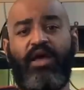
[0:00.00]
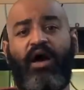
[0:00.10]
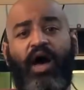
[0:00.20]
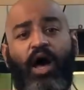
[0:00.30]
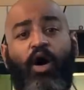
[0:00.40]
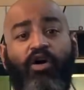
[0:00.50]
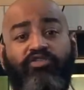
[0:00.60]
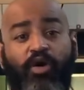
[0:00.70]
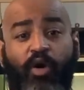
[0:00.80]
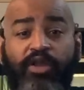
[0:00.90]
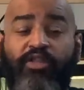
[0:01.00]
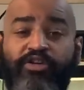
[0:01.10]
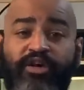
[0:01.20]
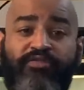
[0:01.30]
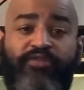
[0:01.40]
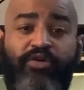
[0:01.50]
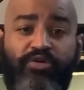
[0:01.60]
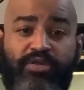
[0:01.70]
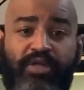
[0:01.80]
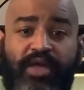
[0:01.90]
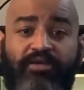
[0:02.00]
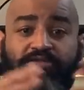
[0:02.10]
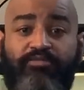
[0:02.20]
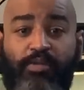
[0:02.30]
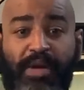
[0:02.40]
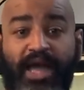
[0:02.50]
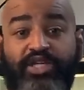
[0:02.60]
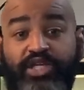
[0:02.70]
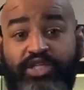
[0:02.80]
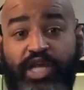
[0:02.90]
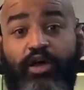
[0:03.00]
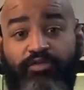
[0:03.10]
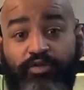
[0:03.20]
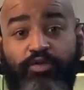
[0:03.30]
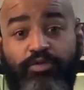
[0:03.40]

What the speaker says: Also, another good food is rapache gel food.